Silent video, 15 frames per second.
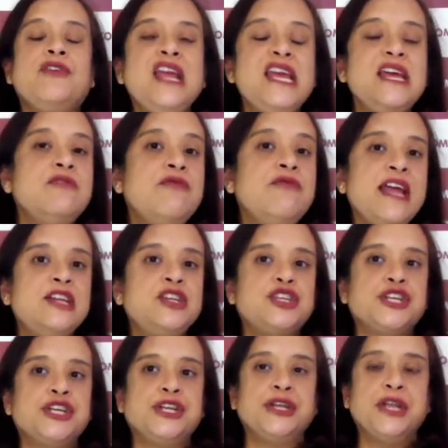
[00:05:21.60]

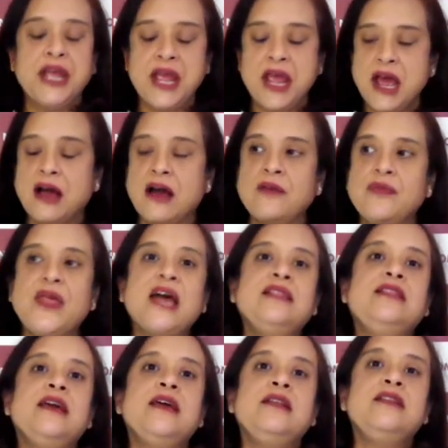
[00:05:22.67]
reinvention
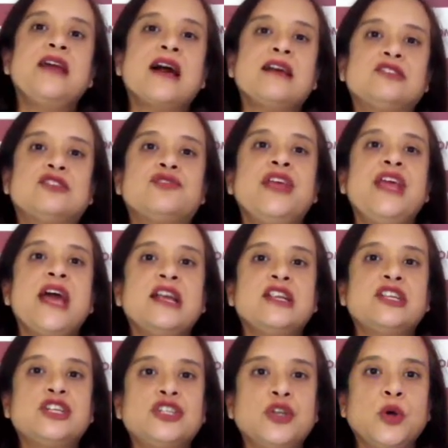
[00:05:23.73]
that the industry
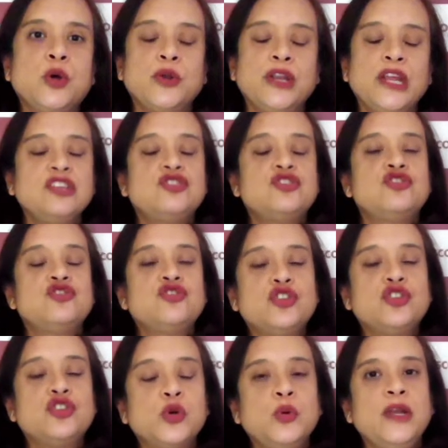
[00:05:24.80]
has shown is
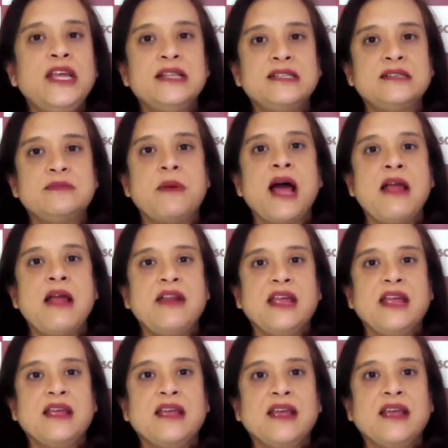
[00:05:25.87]
truly
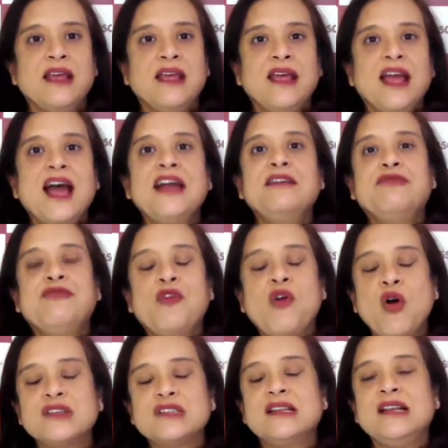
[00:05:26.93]
inspiring. And of
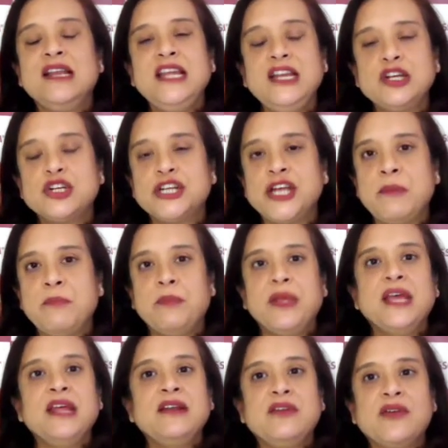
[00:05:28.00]
course, leadership
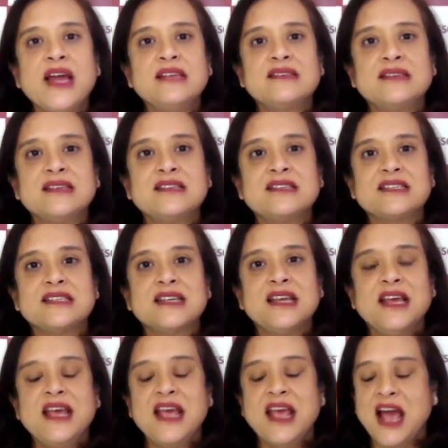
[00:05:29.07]
in crisis.
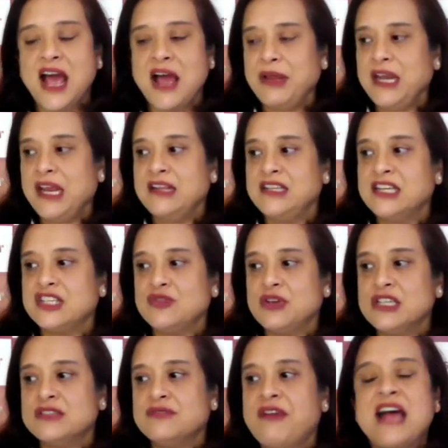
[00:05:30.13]
I mean, this
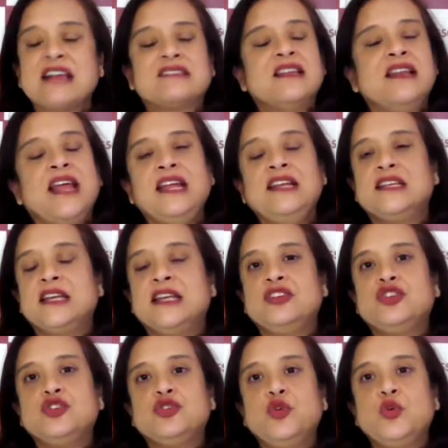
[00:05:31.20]
was
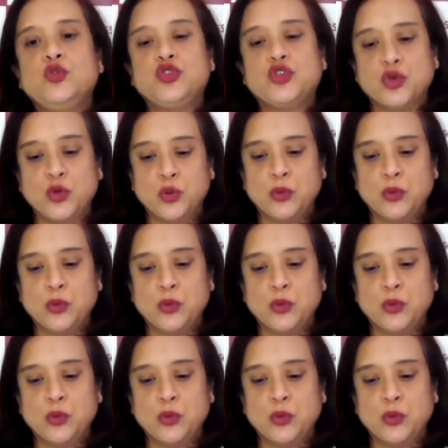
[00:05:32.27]
fascinating to